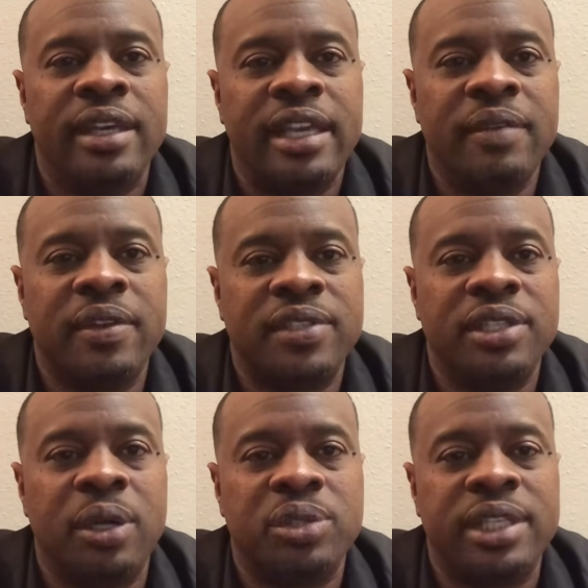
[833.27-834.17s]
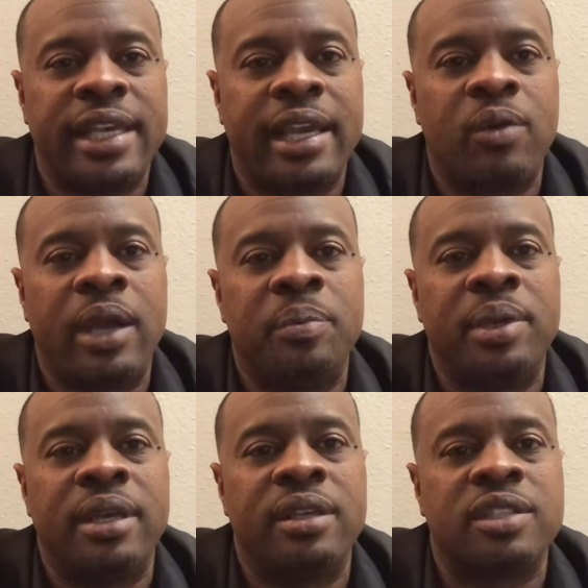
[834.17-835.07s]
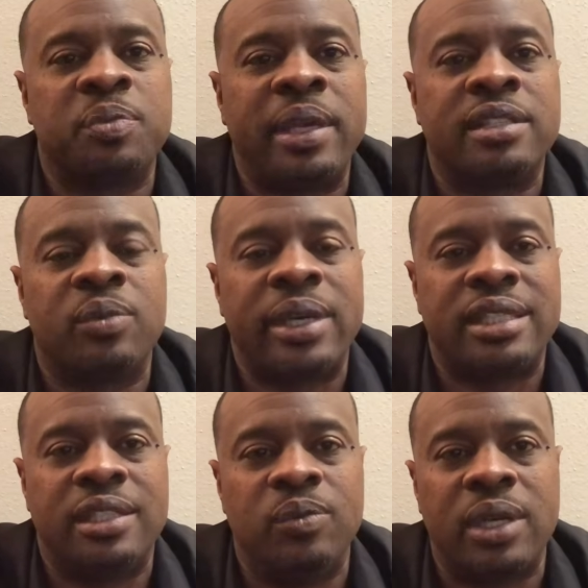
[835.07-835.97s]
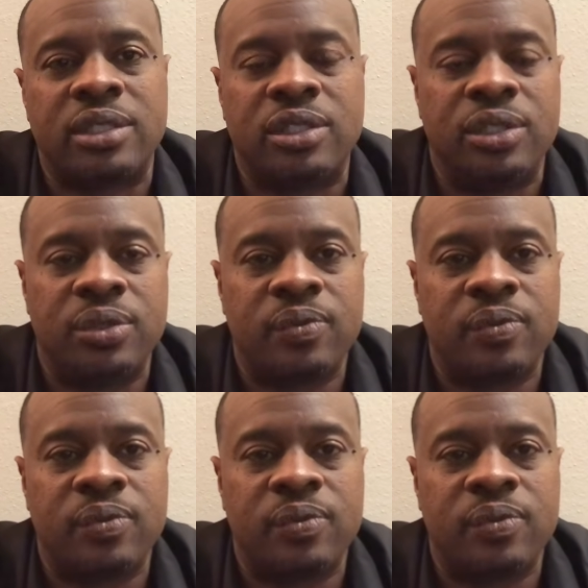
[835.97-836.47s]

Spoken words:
even if she knows she can't quite be in your space the way that she wants to.